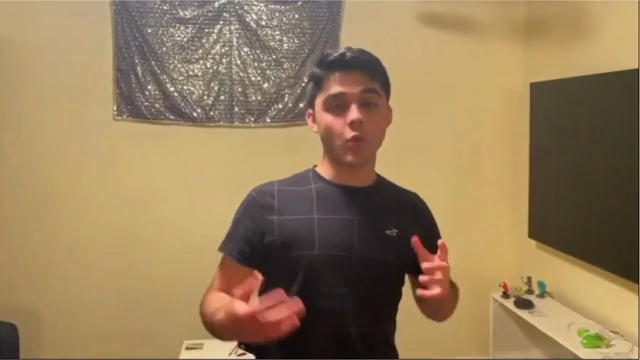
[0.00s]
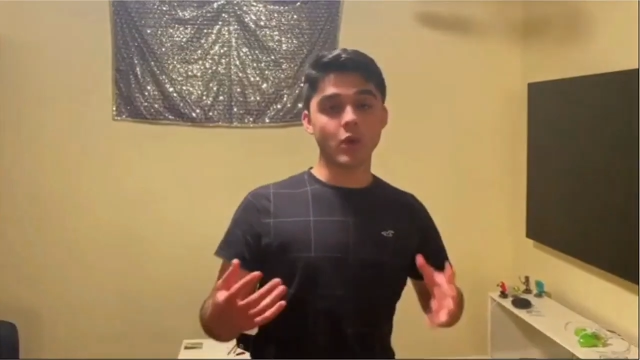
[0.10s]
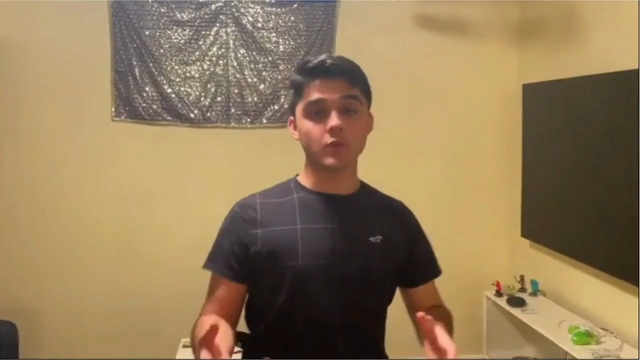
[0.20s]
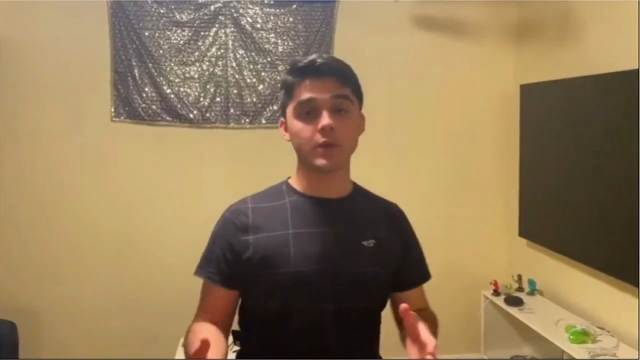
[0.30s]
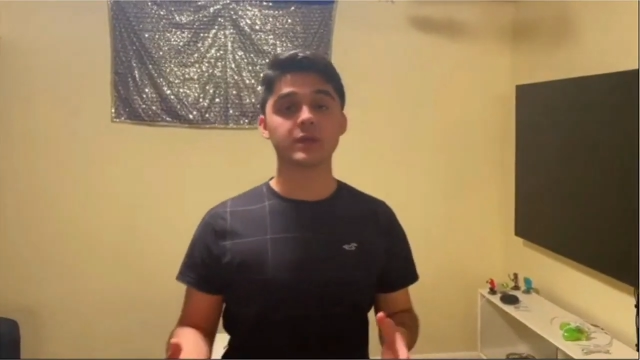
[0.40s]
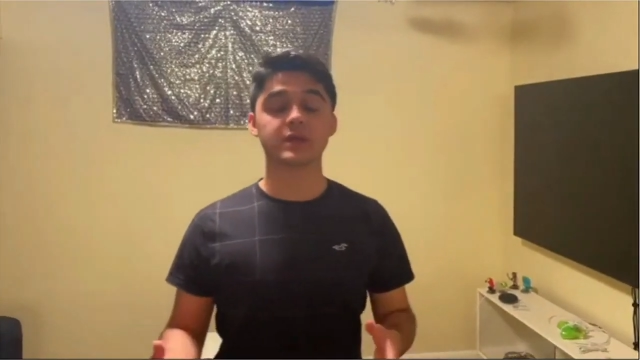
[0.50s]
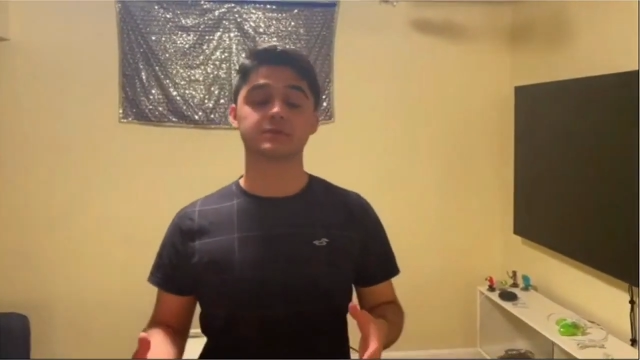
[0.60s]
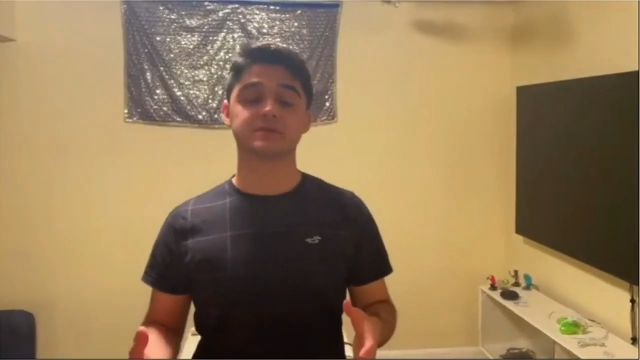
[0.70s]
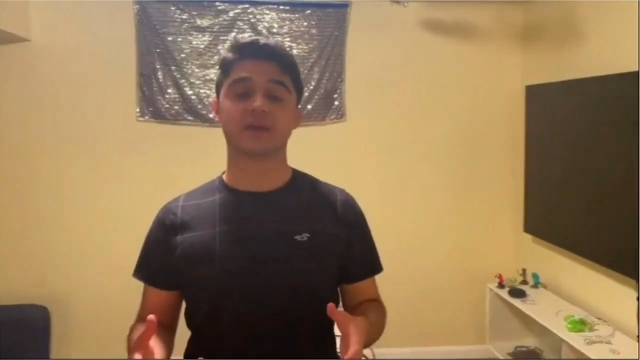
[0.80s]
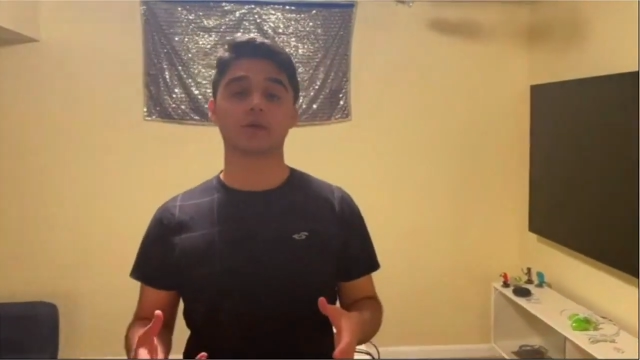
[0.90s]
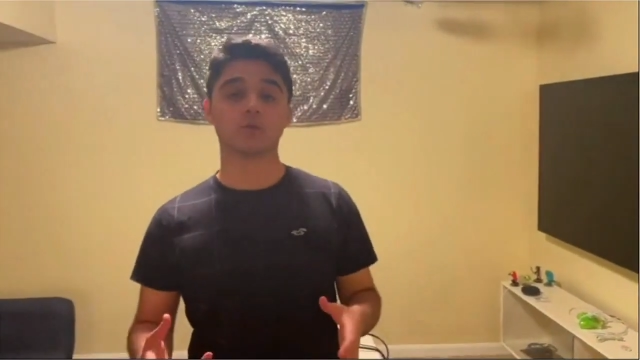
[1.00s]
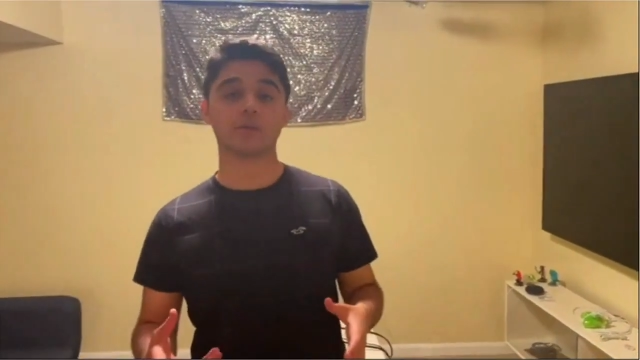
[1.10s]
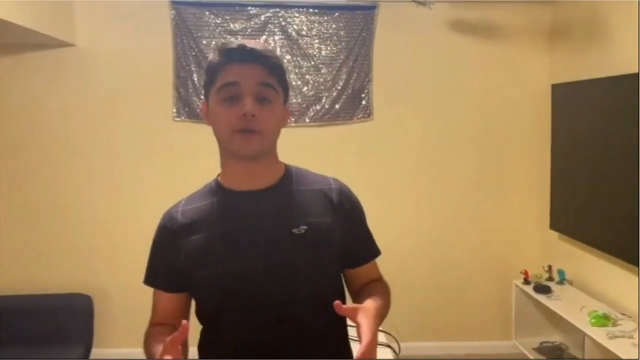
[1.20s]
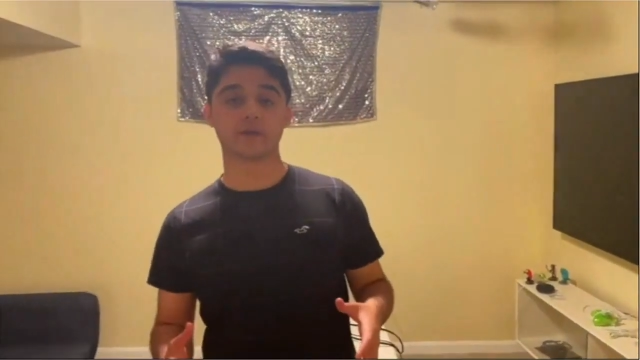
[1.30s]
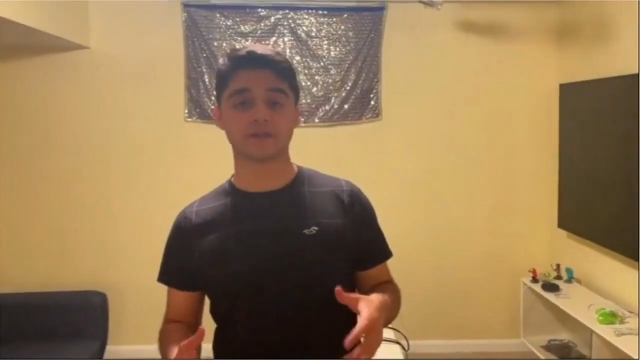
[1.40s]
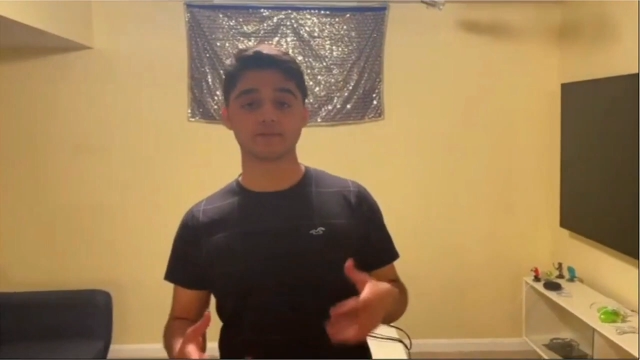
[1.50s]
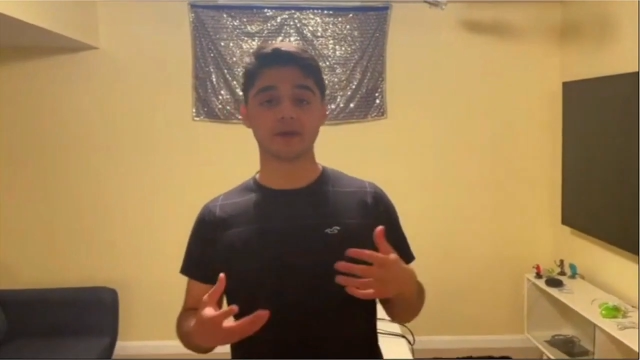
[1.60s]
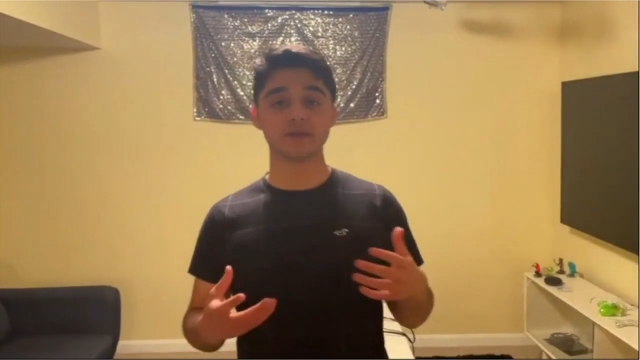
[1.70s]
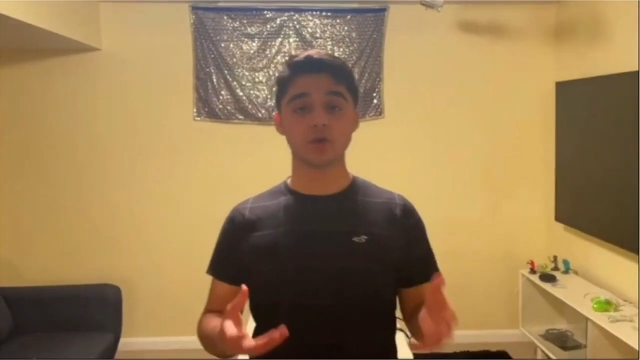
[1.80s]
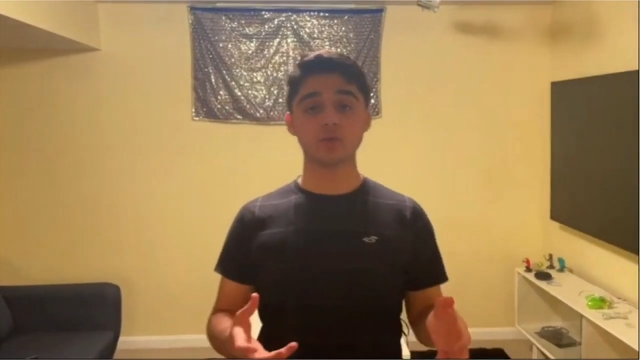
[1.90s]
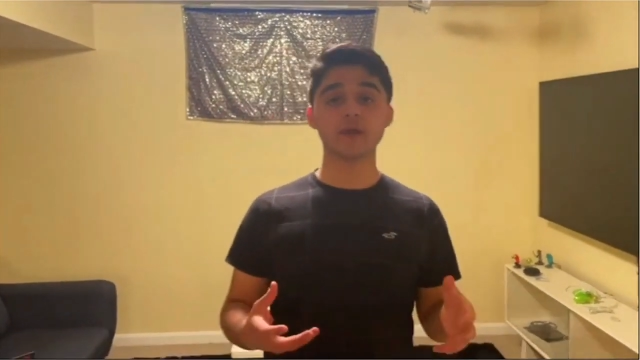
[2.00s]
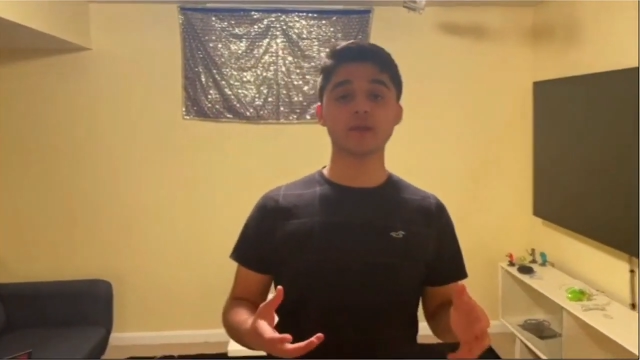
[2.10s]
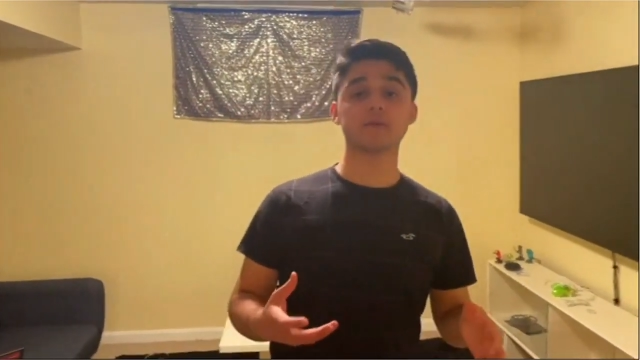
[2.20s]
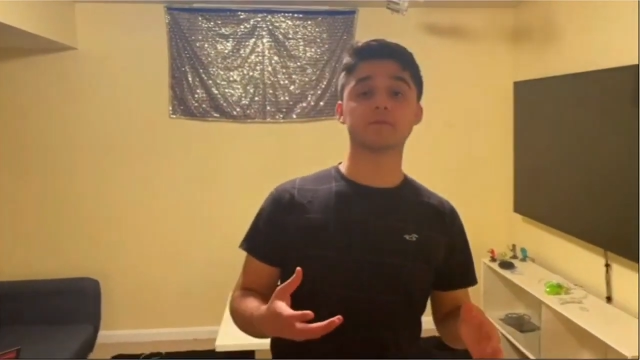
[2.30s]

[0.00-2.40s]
way we can recycle better is by donating